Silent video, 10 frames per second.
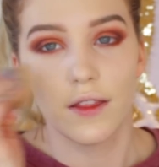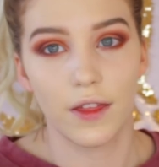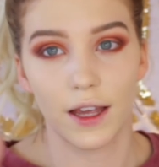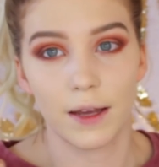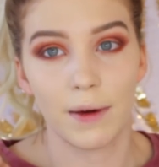
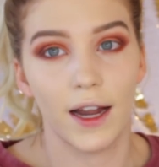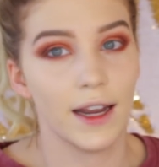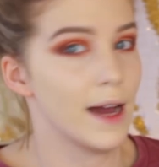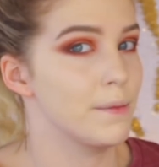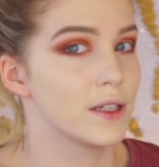think about
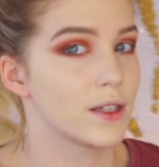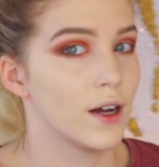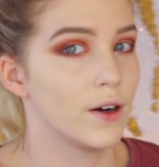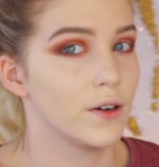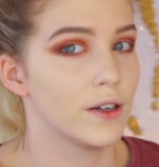an
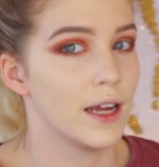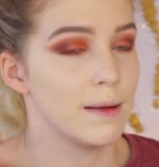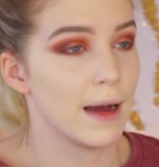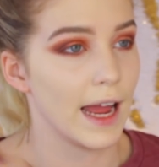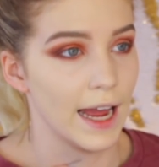episode
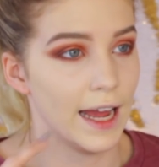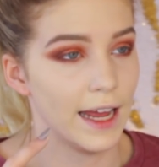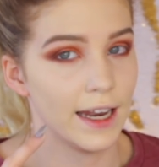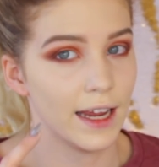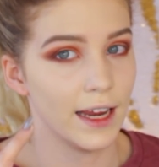in my
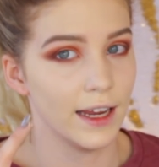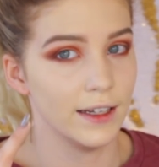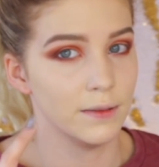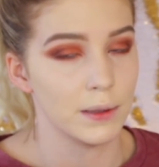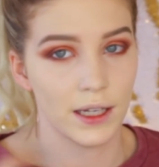head
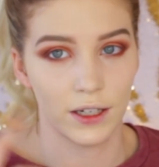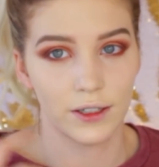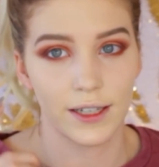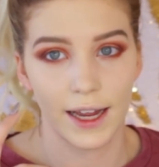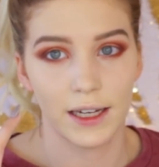and be
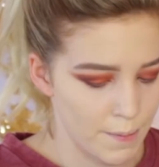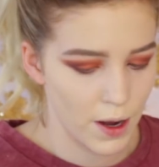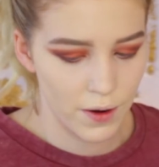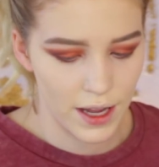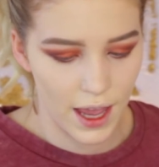entertained. I'm
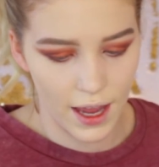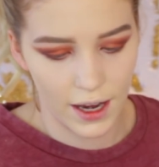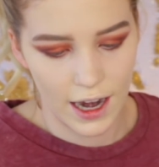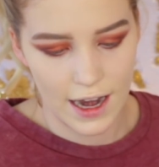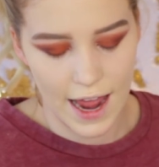going
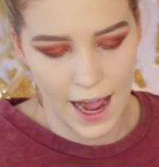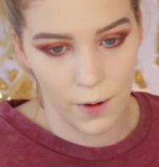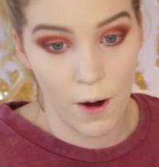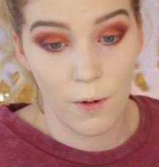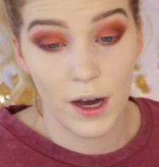in
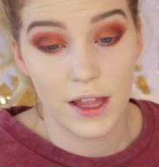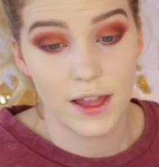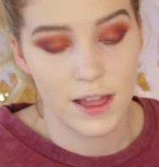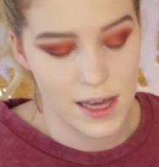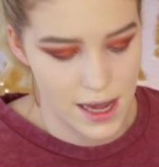now with
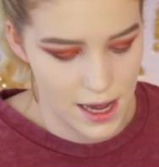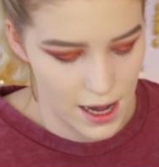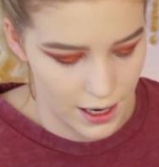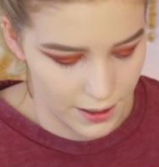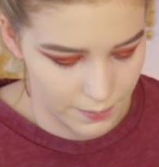the
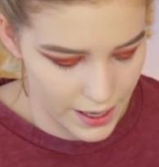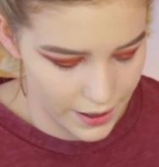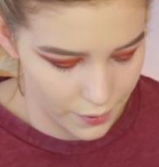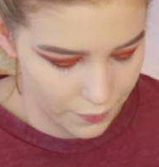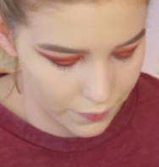
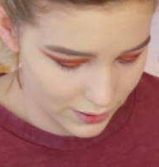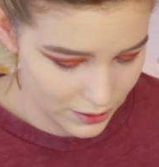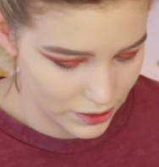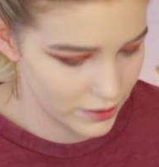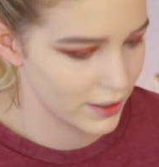e.l.f.
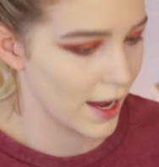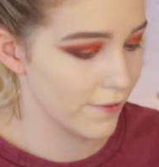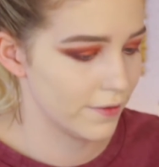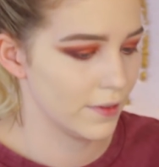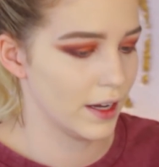It doesn't
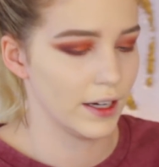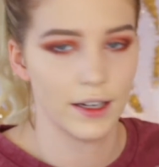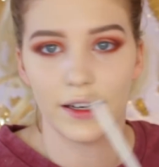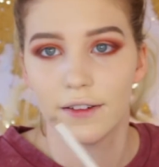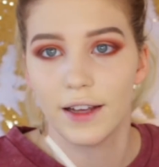have
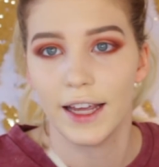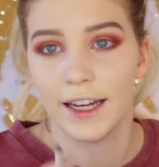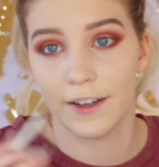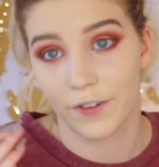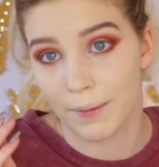
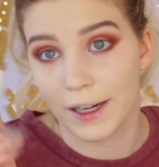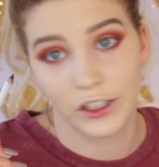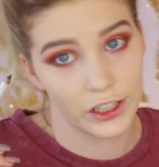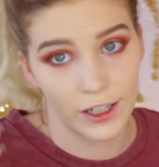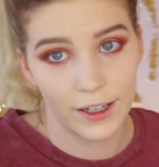any
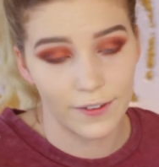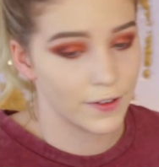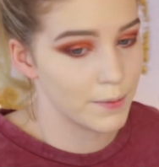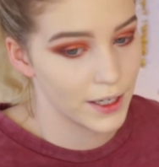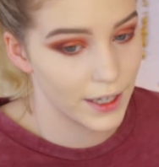information on it
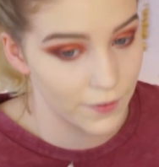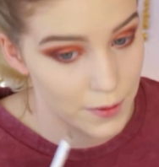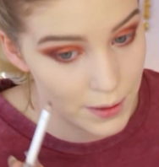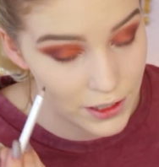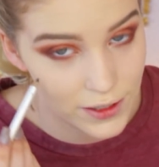for me to give
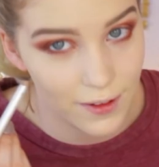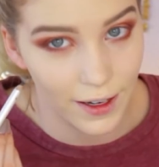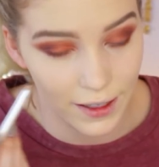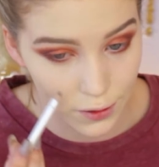you, but it's just like a